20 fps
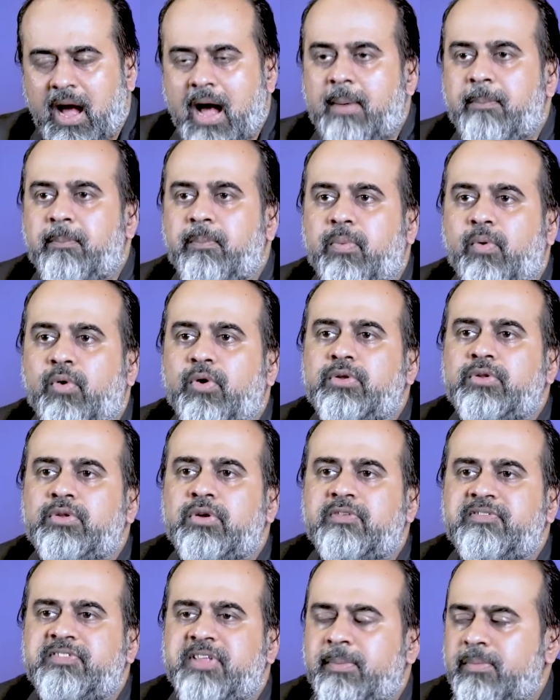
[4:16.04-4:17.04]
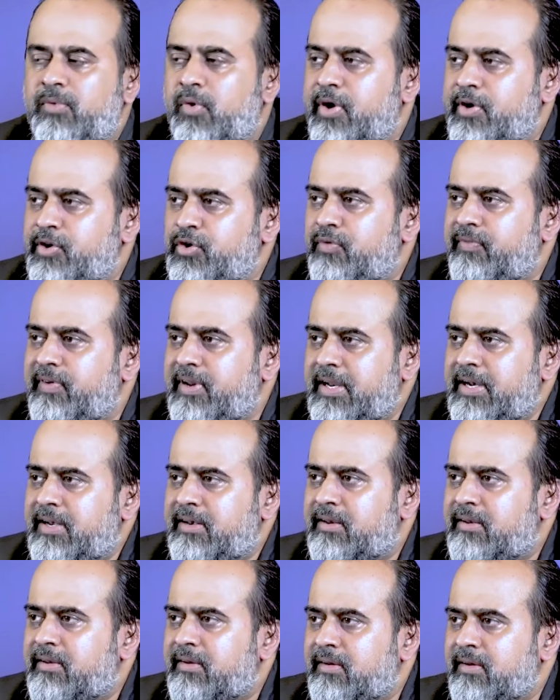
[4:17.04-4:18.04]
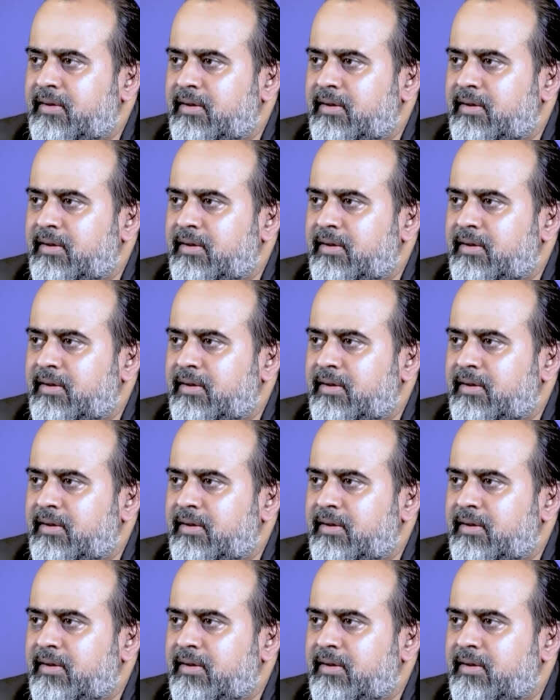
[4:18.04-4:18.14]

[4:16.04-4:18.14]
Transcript: Are both of them going to win it?